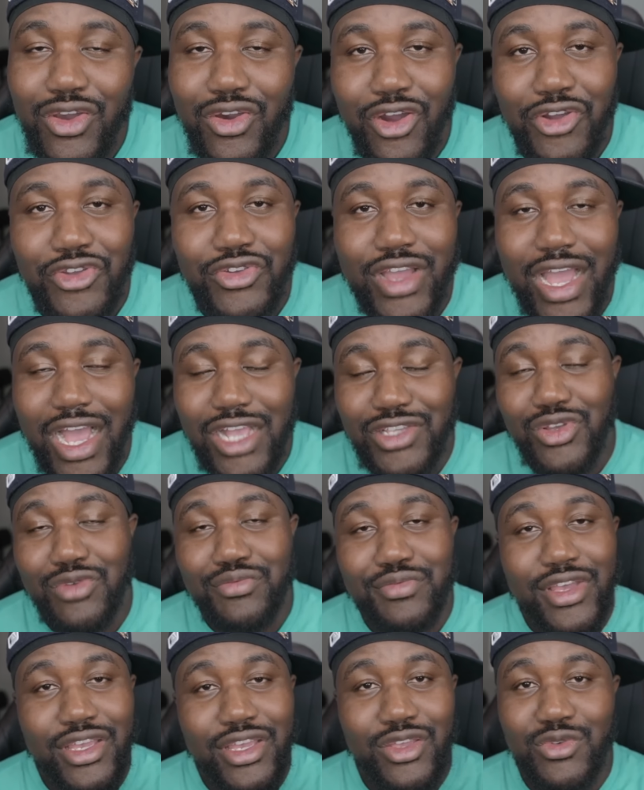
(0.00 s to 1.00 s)
Or are you guys
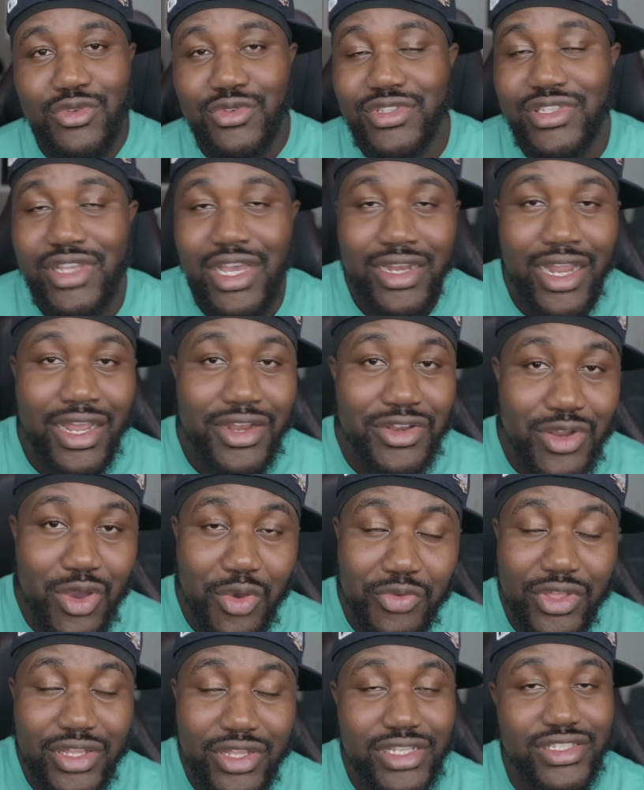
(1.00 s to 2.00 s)
on Big U's side? I
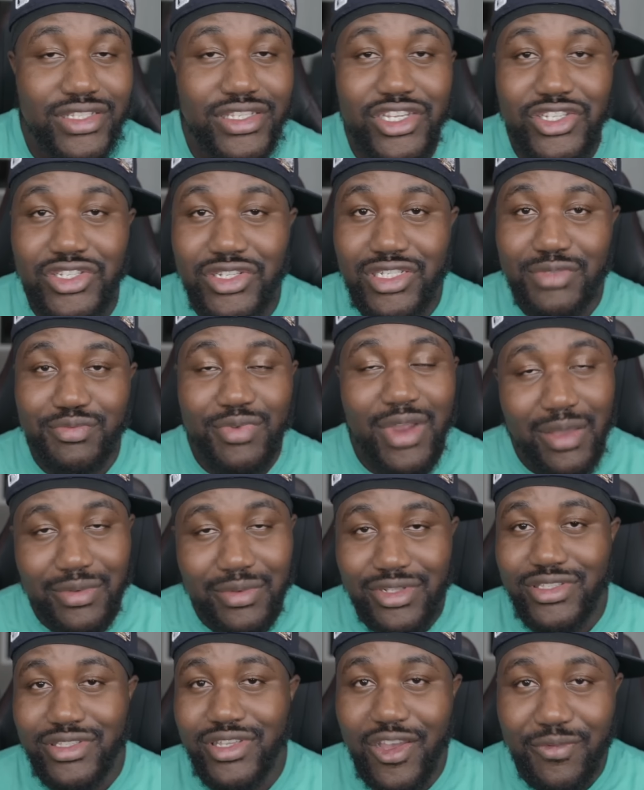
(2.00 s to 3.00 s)
know the decision is
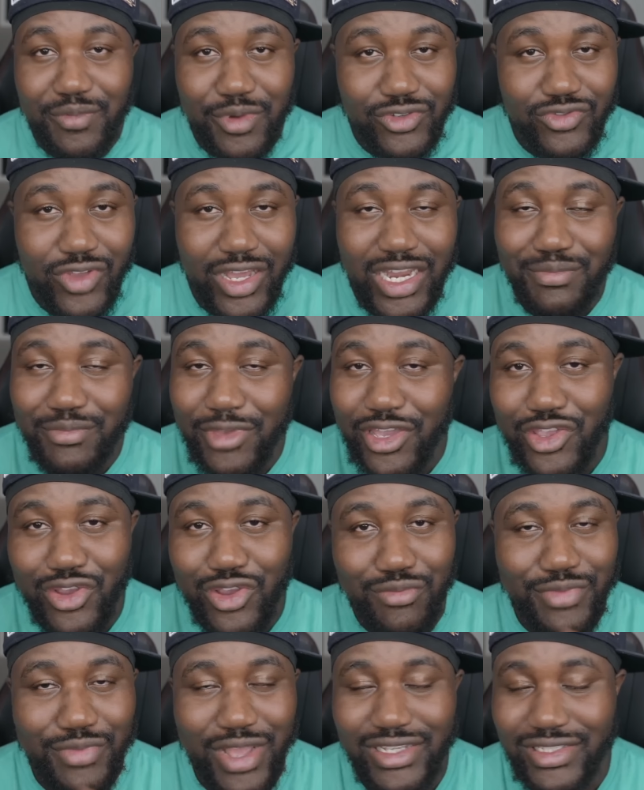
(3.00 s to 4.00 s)
probably tough, but try to make
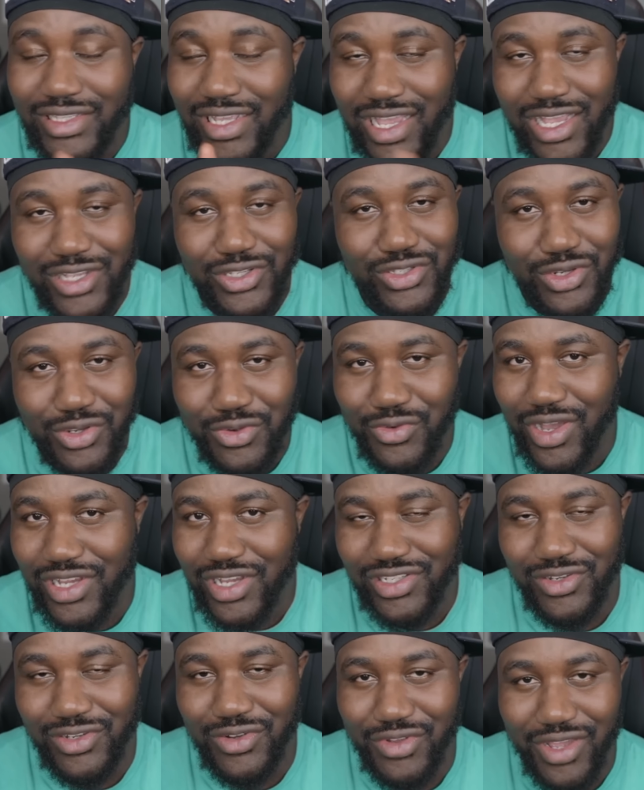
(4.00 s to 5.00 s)
your best to answer the
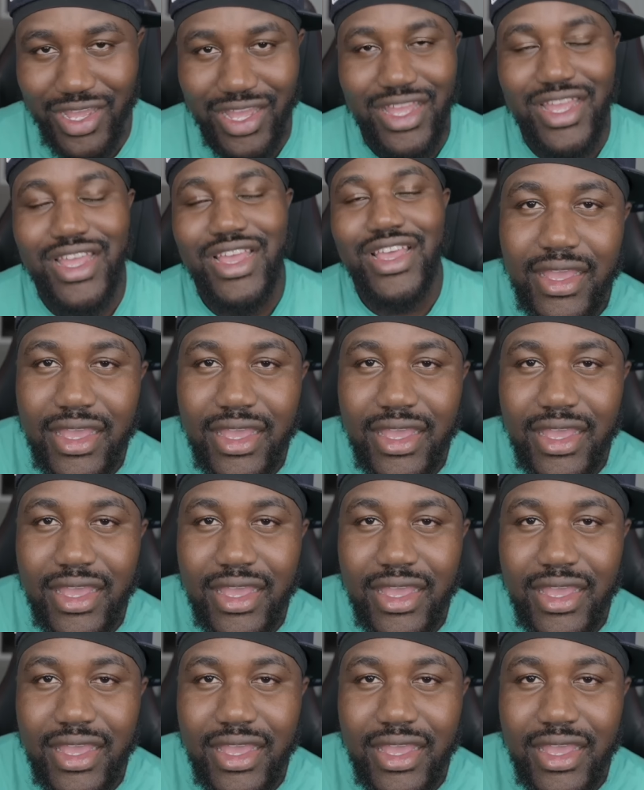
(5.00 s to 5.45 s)
question, okay?